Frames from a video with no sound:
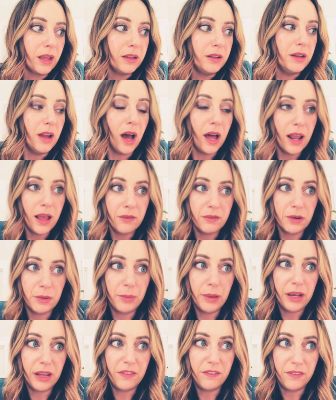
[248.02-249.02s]
not
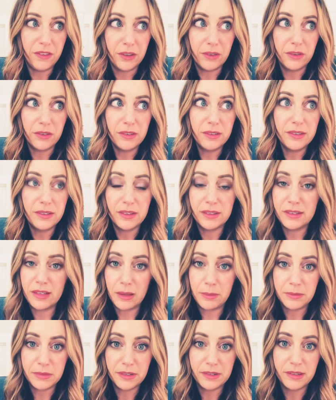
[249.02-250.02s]
everybody feels the
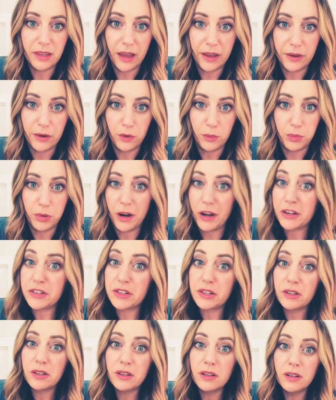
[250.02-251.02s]
same societal
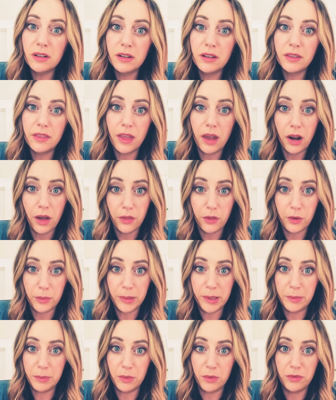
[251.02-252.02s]
pressure that other
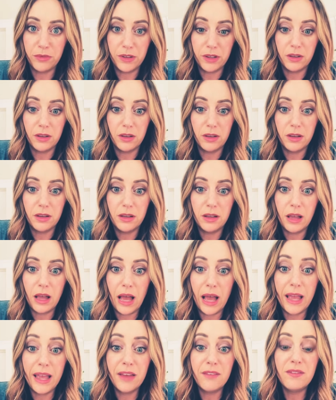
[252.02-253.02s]
people feel.
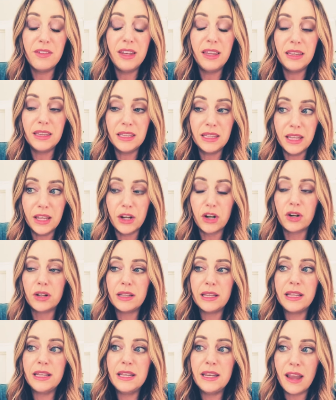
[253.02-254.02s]
I have
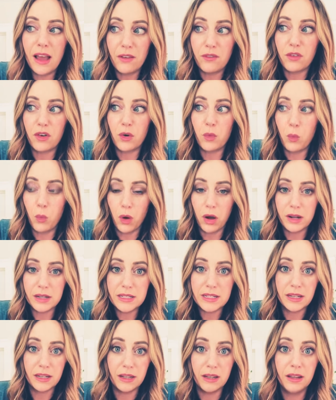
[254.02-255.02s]
literally never
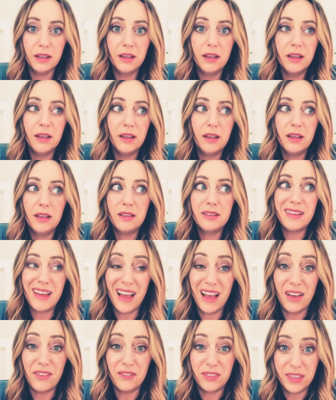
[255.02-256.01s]
wanted to
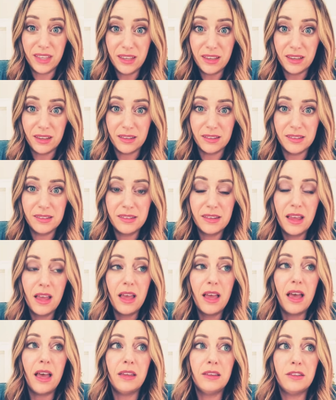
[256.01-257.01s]
have kids.
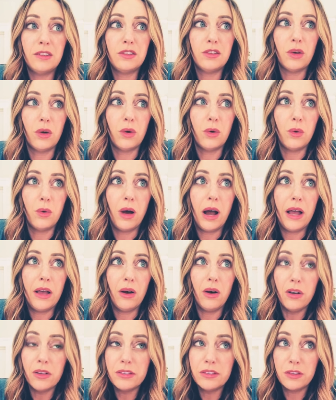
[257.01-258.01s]
And so I
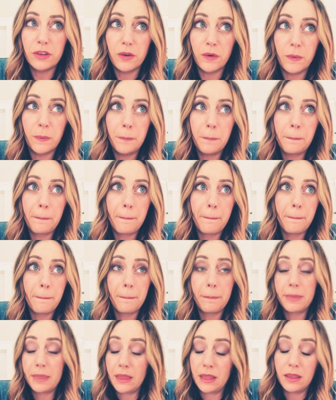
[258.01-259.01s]
also,
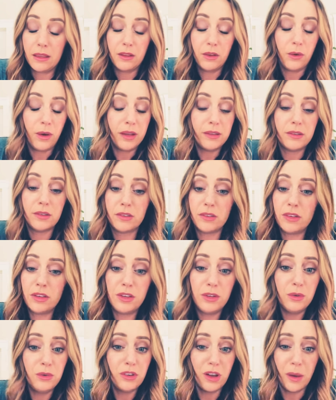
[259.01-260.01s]
you guys, there's a
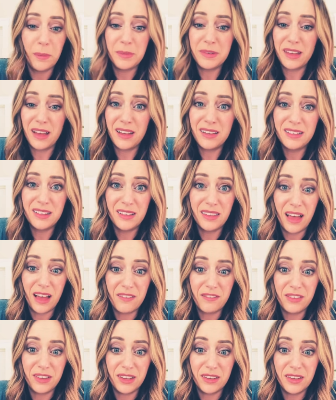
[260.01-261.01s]
huge upside to
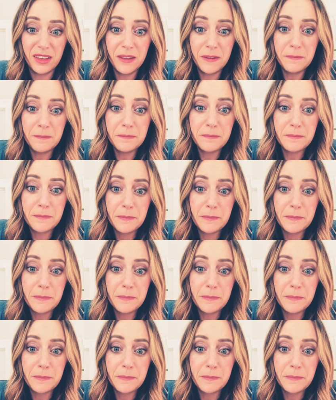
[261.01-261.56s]
that feeling.